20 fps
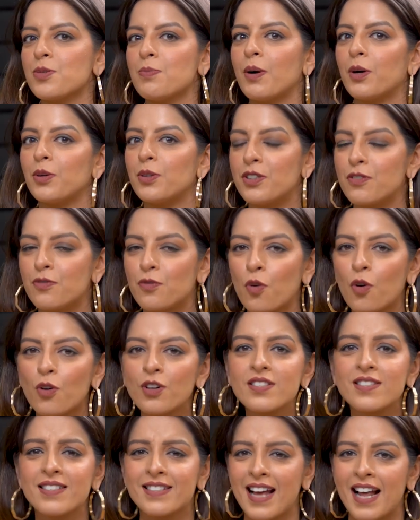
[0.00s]
about
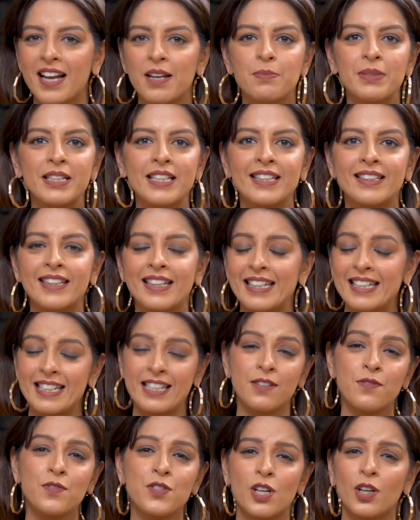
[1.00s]
divorce and alimony that
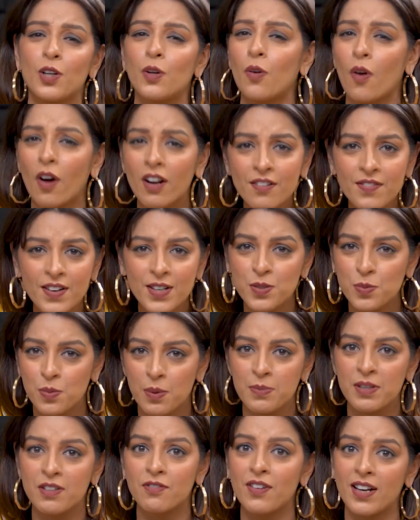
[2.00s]
leaves a lot of us
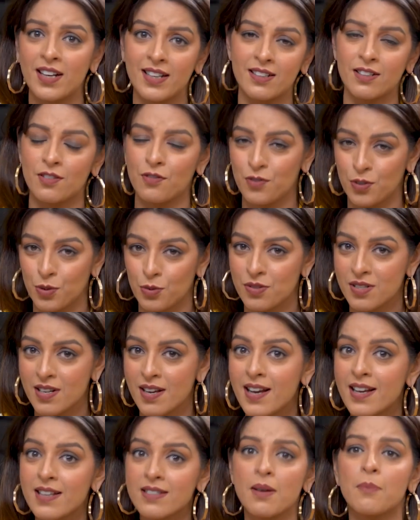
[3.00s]
women very confused.
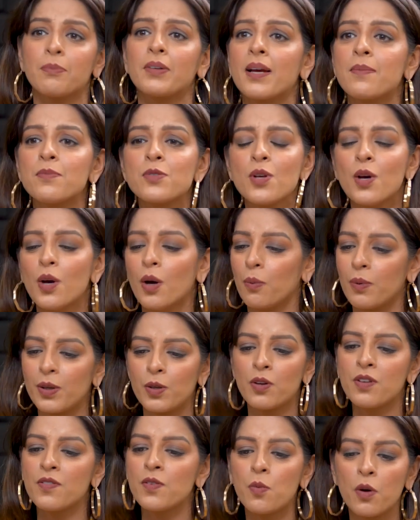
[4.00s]
Sometimes we
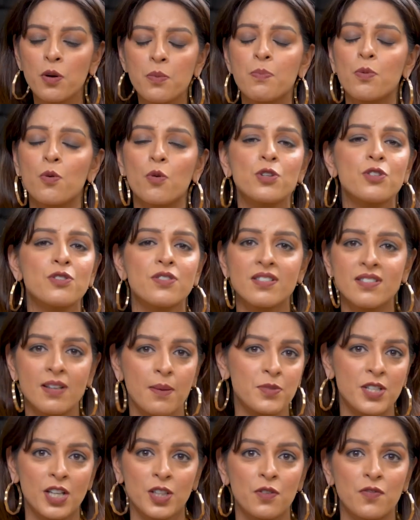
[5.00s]
don't even want to broach the
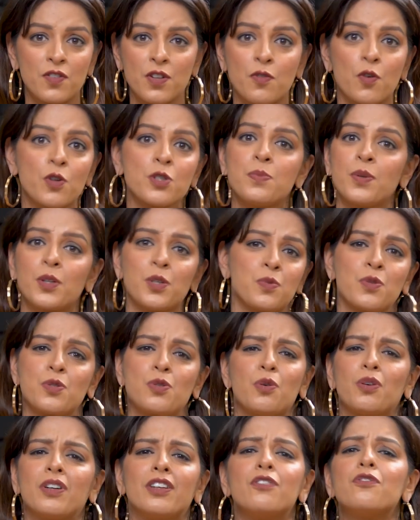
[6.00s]
subject of divorce because we're
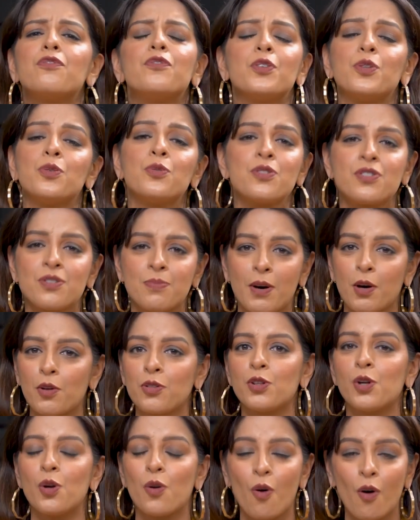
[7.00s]
so confused about
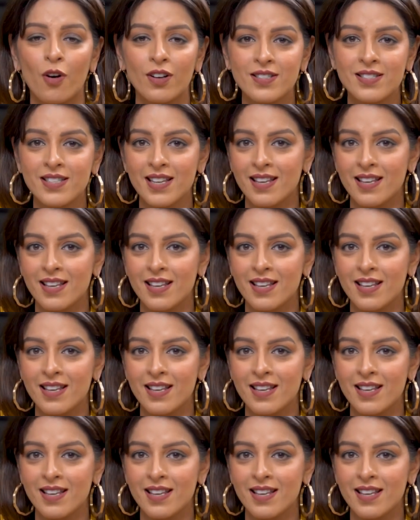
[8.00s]
the laws